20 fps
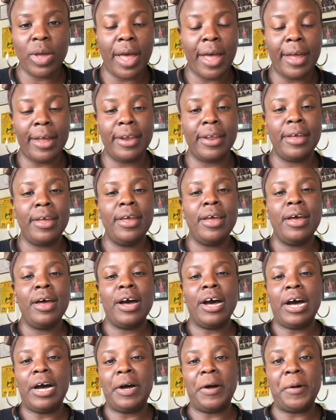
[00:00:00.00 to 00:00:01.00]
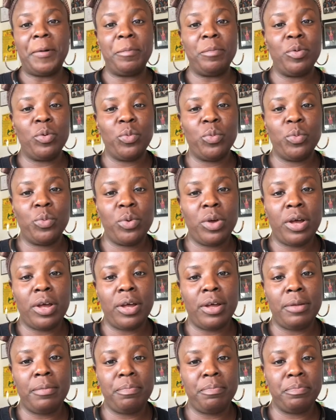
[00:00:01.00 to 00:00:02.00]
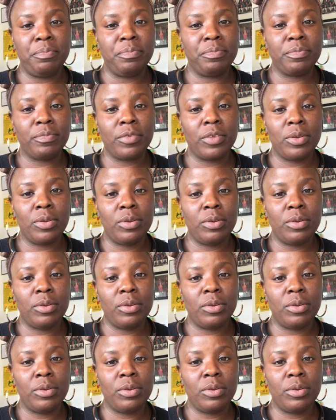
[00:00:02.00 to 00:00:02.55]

had um, um,